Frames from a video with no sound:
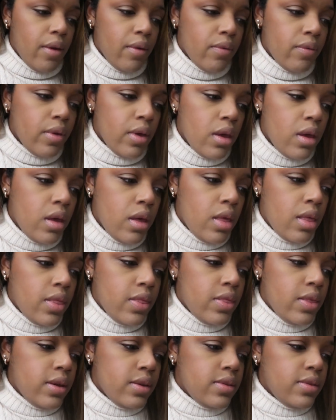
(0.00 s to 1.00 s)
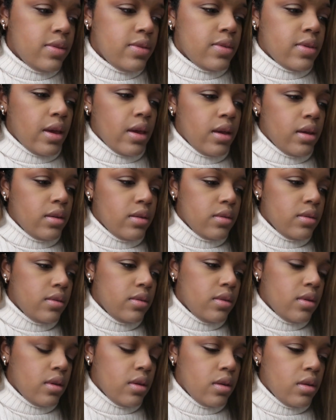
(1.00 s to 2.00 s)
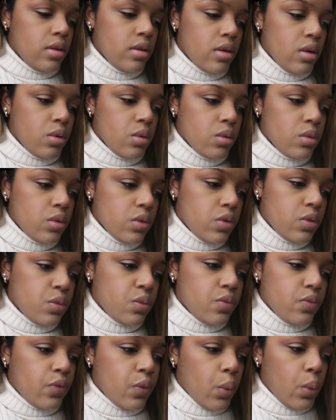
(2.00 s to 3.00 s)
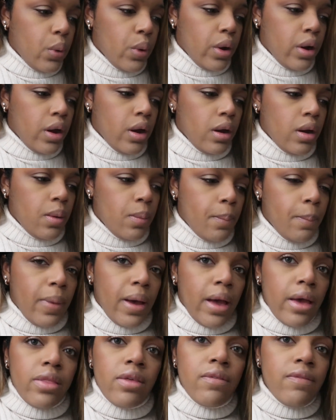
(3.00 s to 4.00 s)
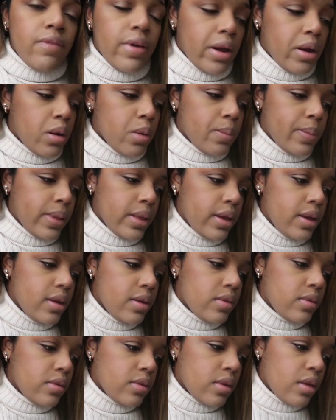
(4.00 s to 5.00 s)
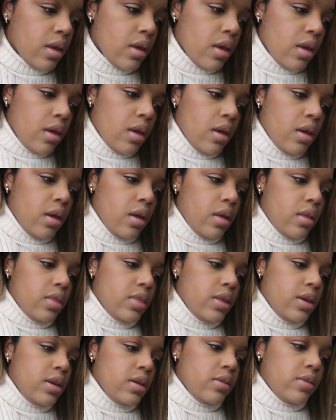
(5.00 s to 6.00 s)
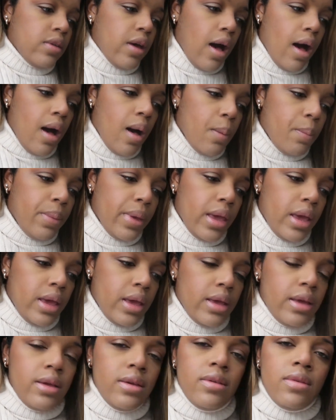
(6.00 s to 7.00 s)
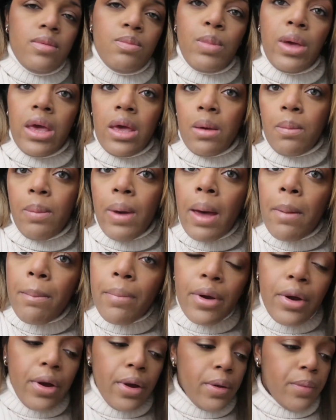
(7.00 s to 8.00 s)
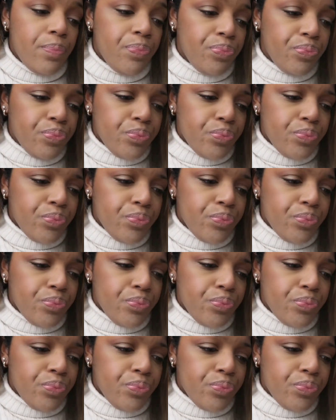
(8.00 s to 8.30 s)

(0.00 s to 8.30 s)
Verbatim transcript: have the scent notes for By the Fireplace. The top is pink pepper,